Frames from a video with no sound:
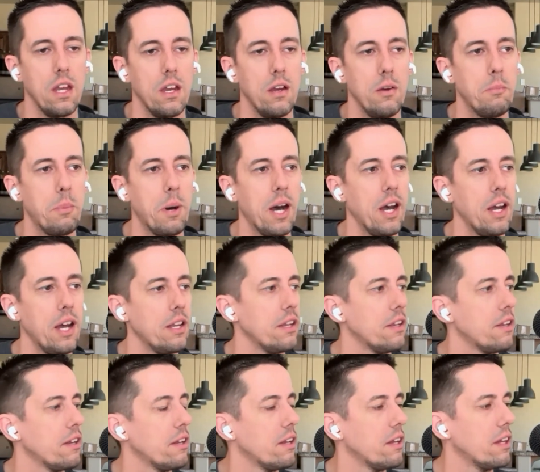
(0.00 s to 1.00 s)

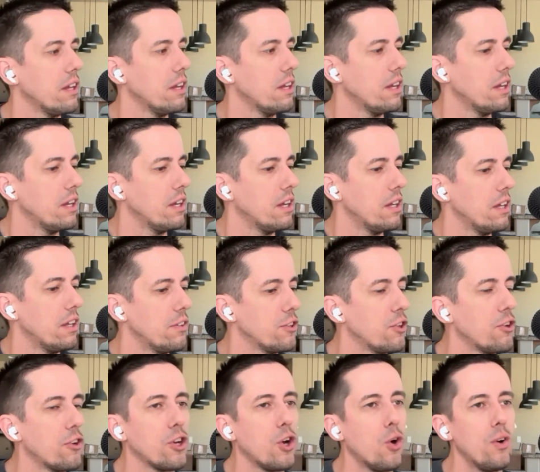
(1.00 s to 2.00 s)
But
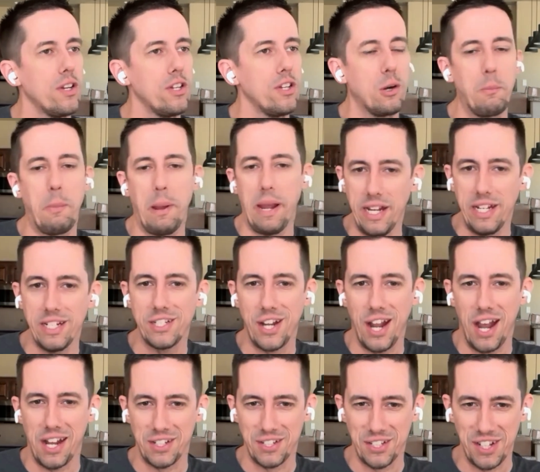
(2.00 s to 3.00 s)
so to go into your page
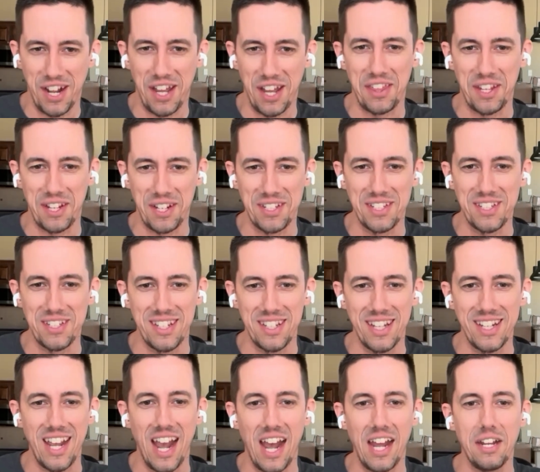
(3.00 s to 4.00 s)
cache thing, I think
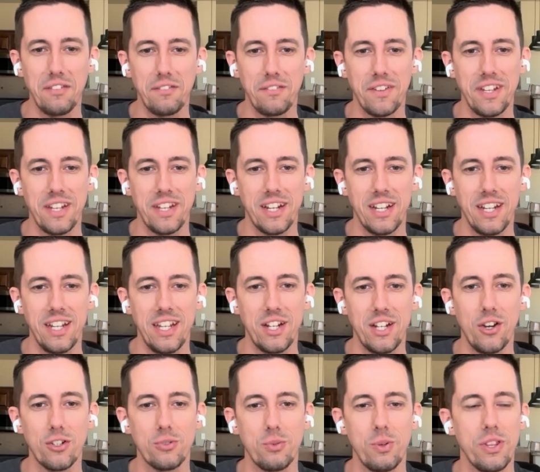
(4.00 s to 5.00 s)
it kind of it
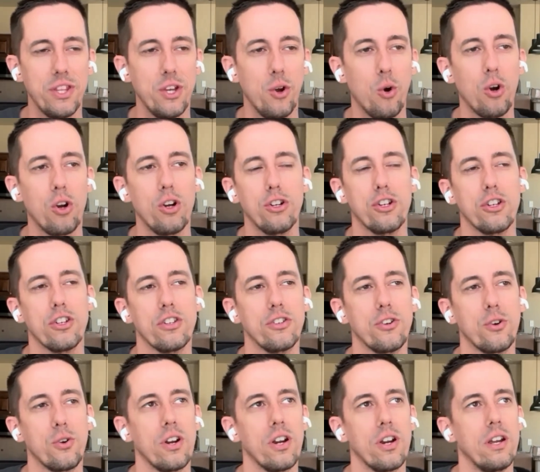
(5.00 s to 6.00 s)
goes with the origin
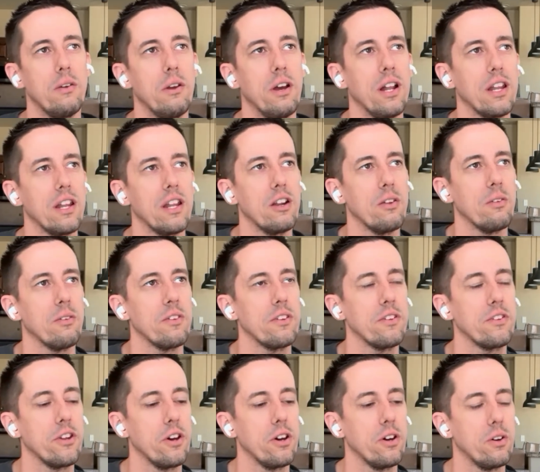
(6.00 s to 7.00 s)
story a little.
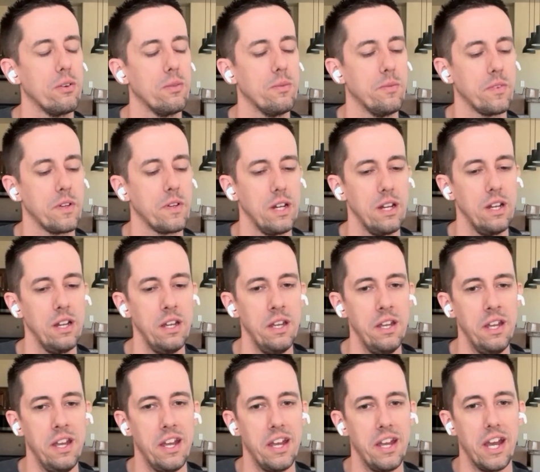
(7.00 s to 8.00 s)
So
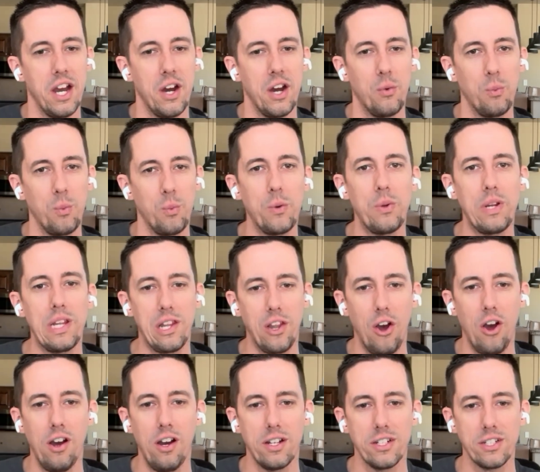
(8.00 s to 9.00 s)
when we
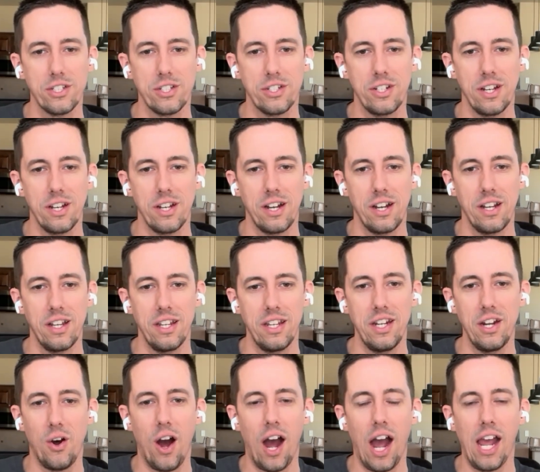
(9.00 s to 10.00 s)
launched,
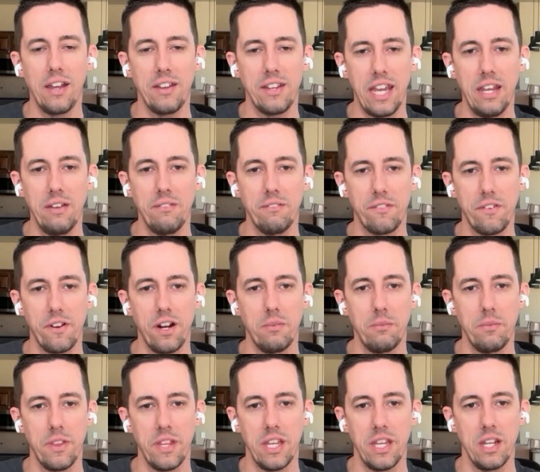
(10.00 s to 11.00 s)
I came
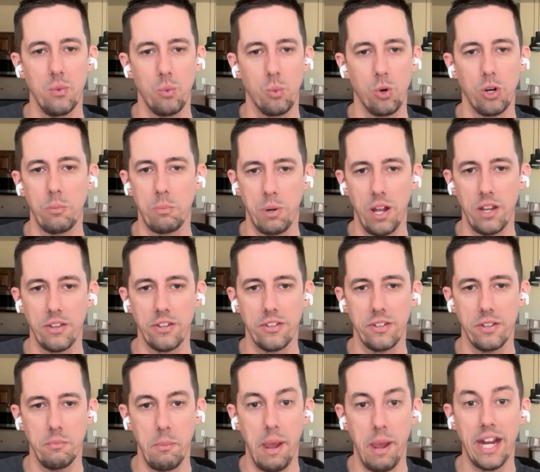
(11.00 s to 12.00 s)
from the
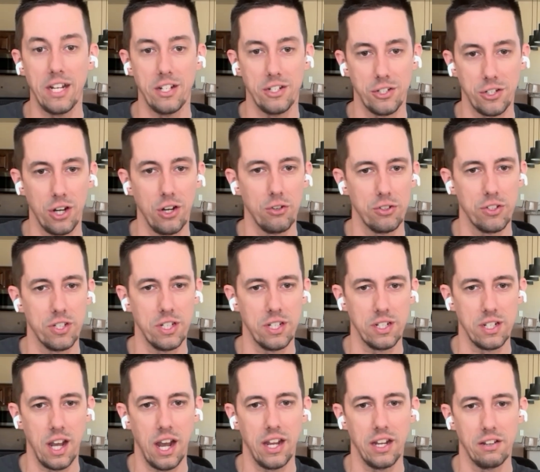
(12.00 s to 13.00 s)
WordPress managed
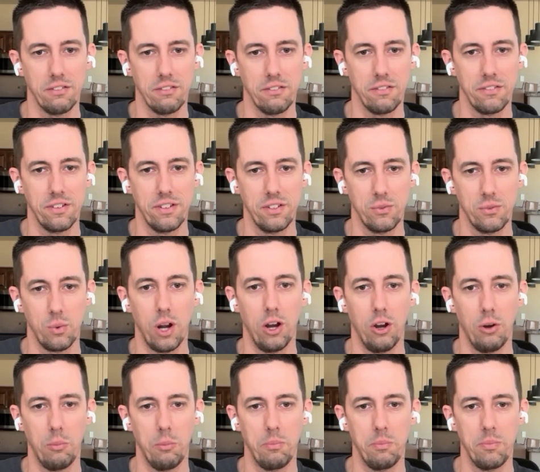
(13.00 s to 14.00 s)
hosting kind of
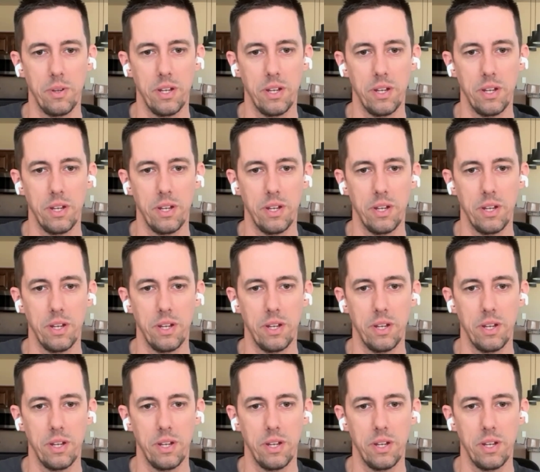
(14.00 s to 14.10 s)
realm.